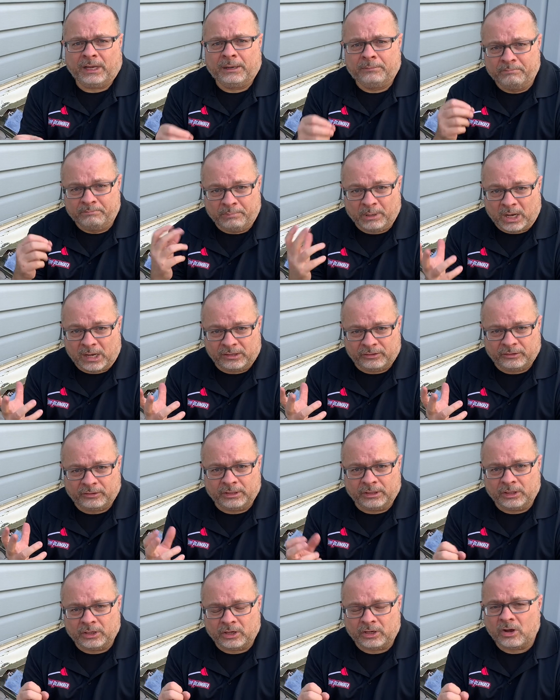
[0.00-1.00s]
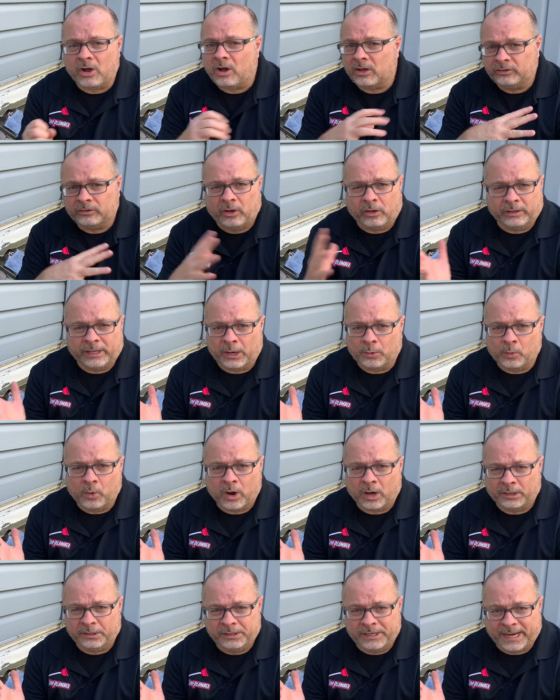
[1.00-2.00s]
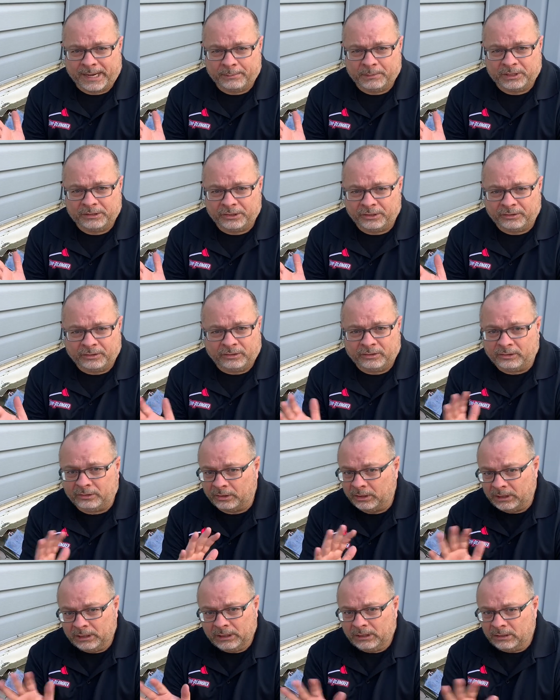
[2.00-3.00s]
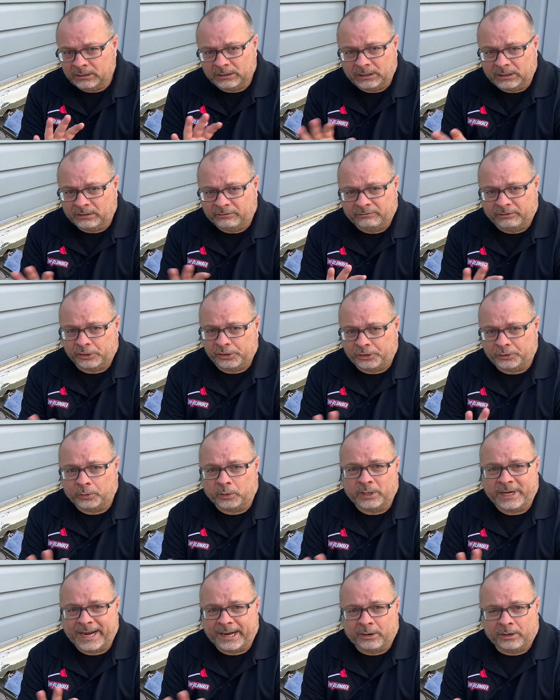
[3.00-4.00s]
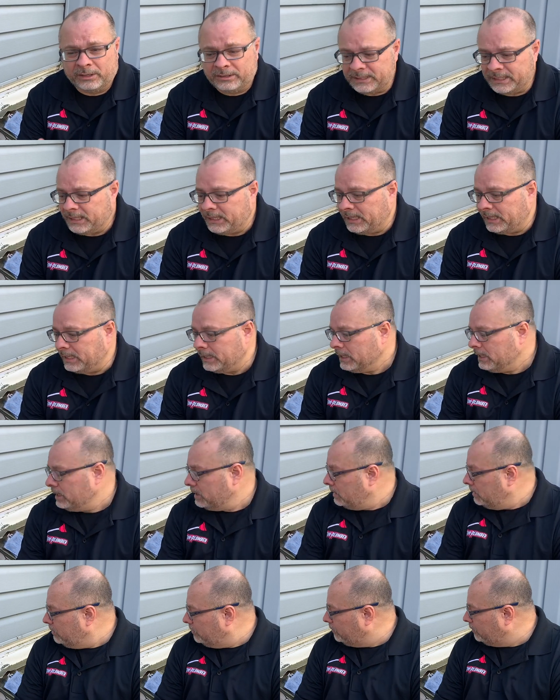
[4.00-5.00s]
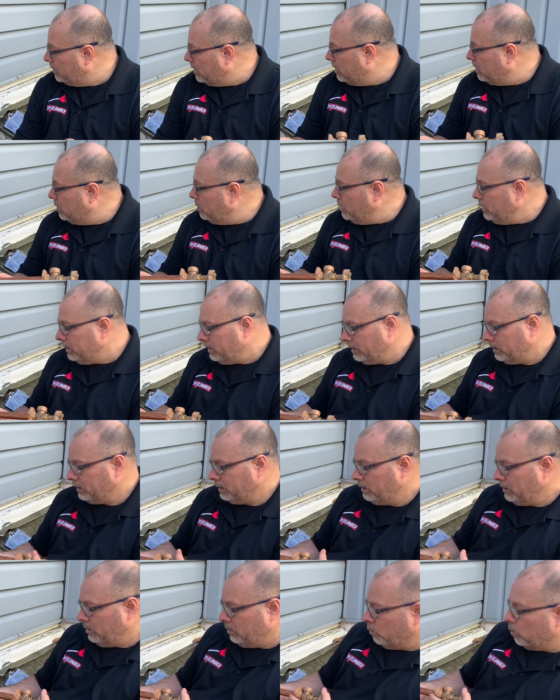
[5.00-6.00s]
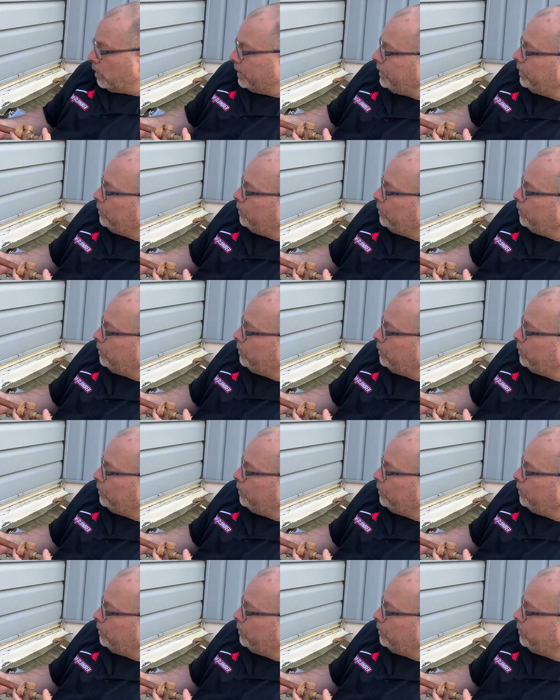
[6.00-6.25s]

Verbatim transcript: and bust and cause all that water damage. This is a virtual guarantee. So what